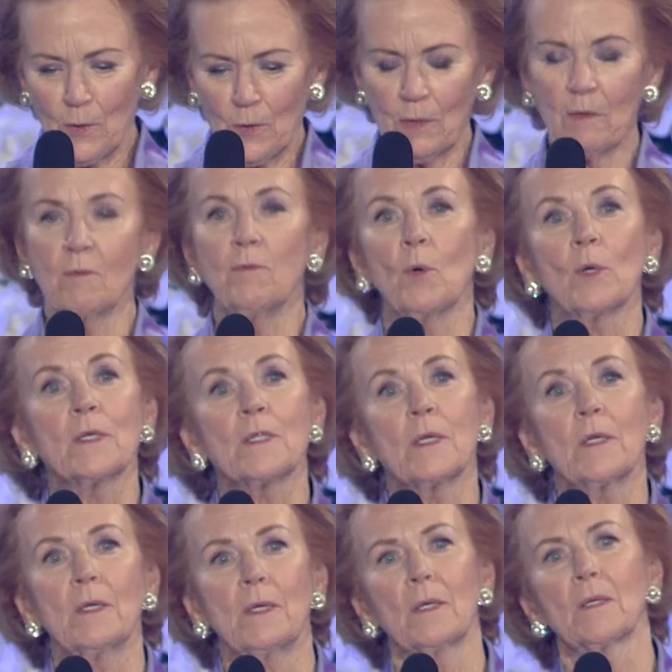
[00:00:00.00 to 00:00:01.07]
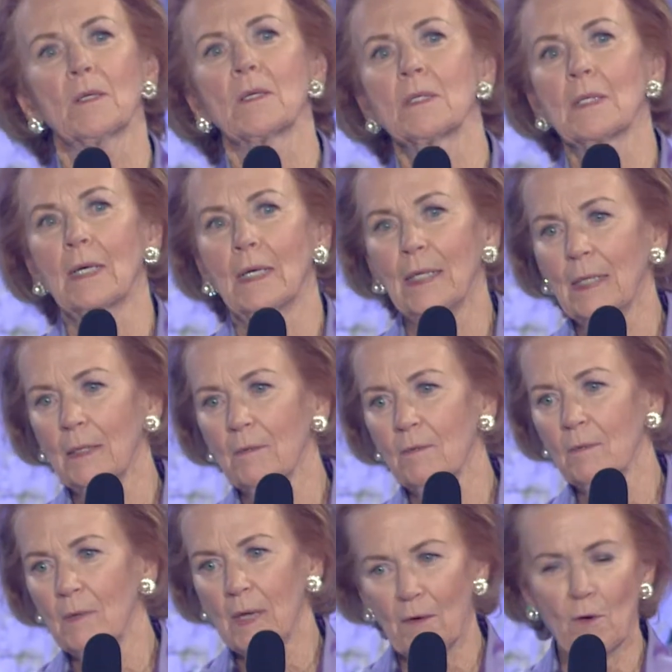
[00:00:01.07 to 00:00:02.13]
that in 14 years, I have
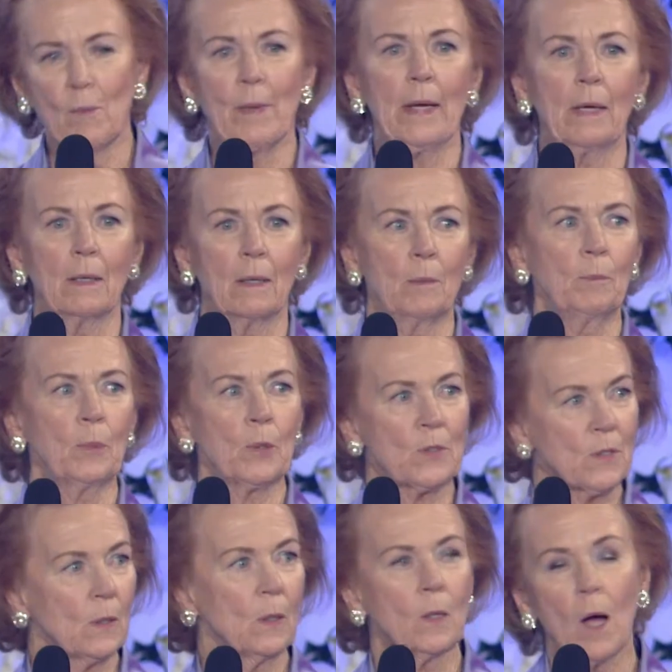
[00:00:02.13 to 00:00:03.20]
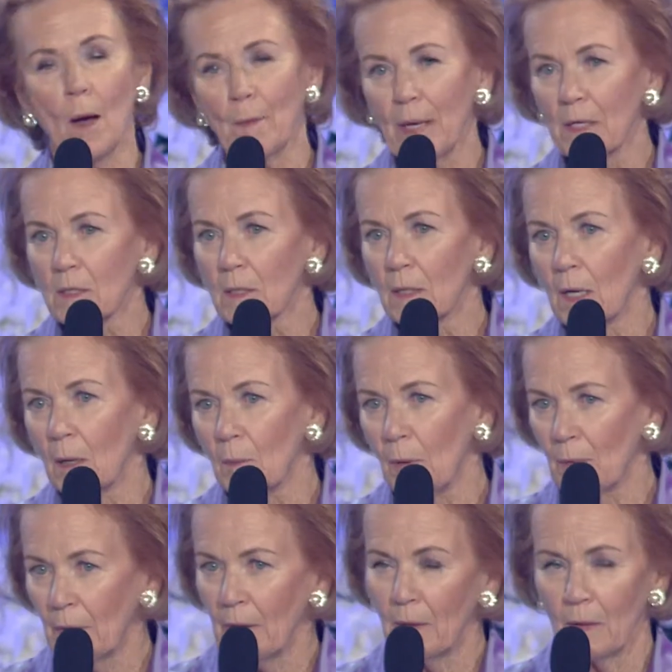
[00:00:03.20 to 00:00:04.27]
never made a personal comment
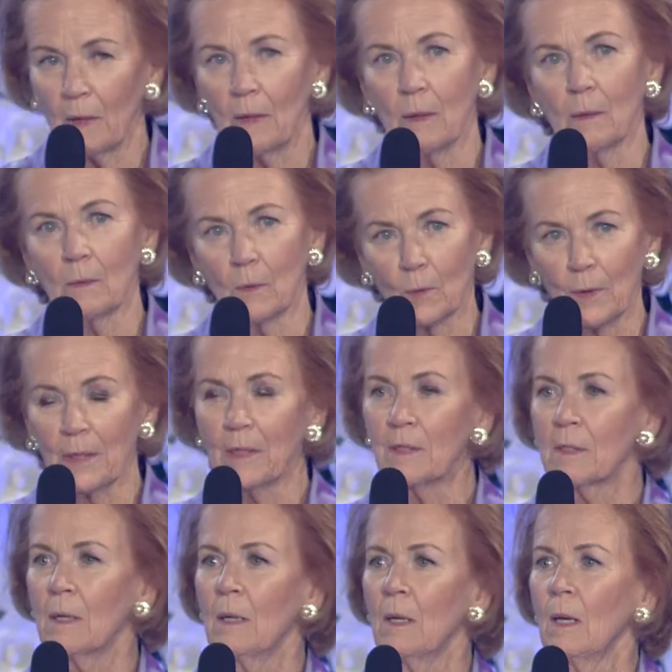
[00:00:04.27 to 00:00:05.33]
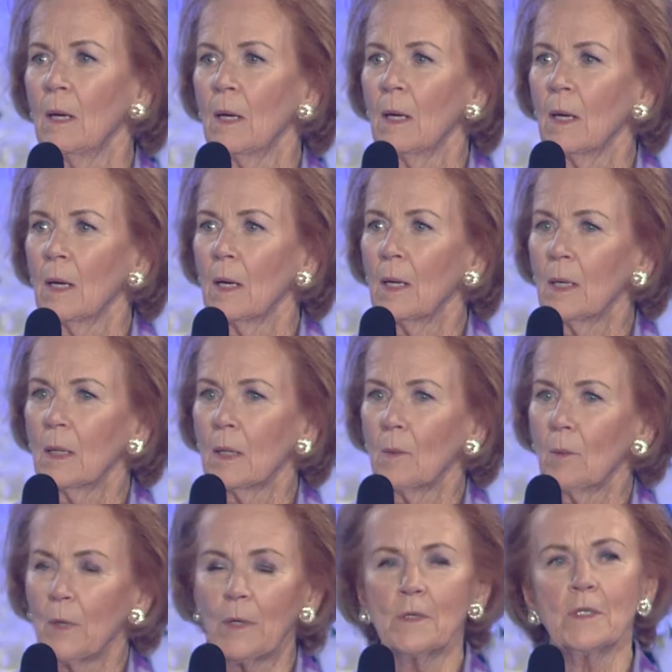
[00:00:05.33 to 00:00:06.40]
about any laureate. And I
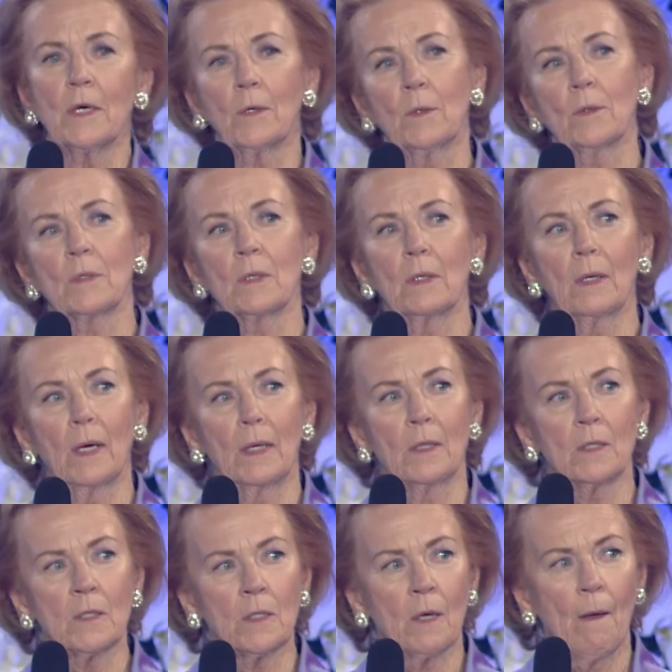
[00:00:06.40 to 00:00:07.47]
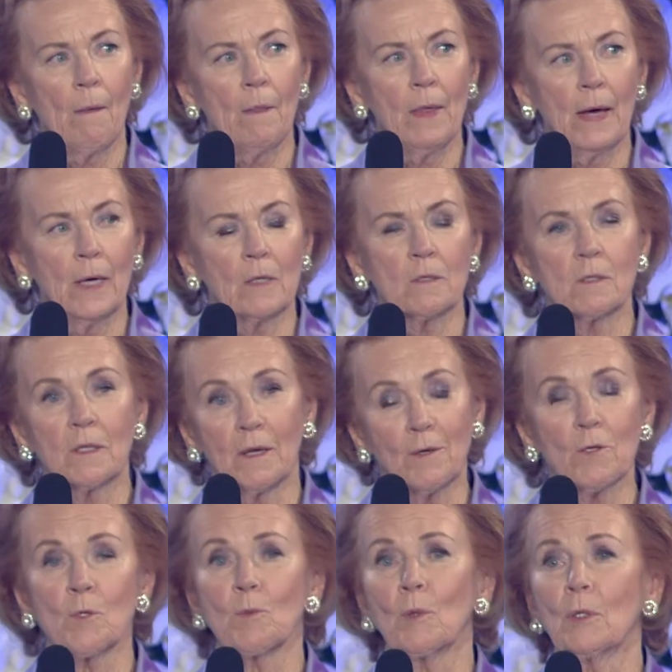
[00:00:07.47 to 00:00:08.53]
want to tell you tonight that
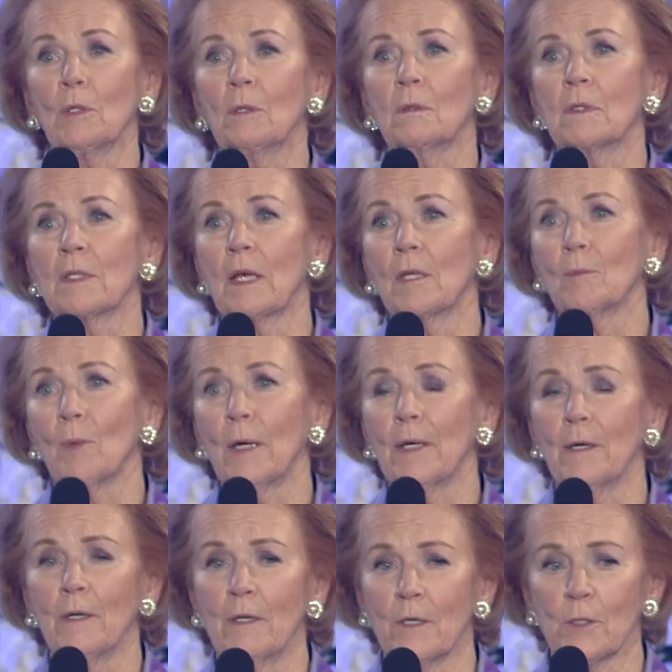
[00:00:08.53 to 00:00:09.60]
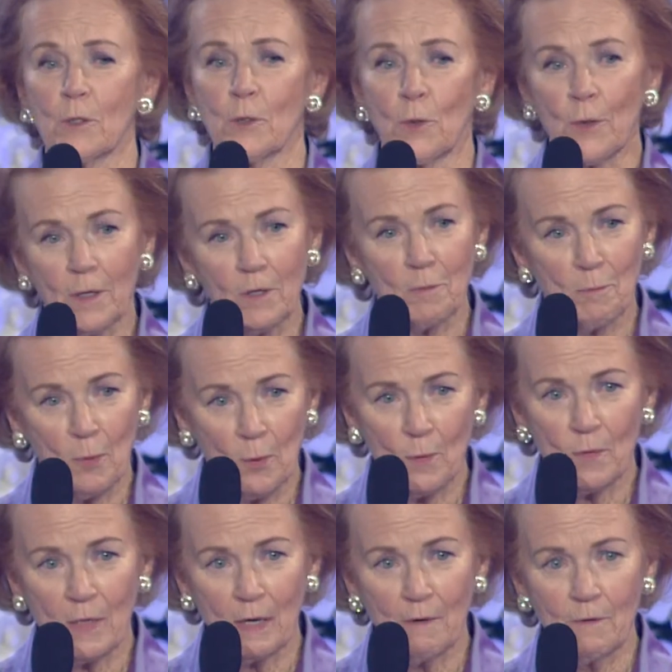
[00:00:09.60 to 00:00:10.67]
Science World celebrated its 30th
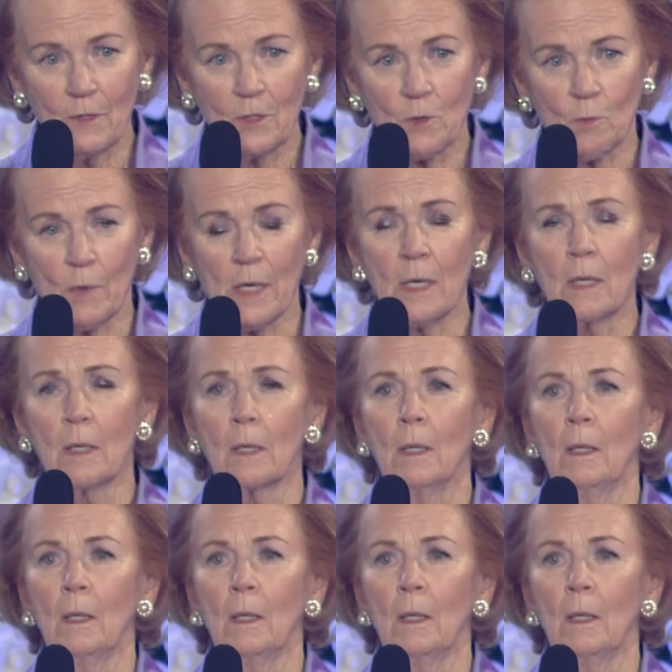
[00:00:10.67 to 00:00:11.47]
birthday this week.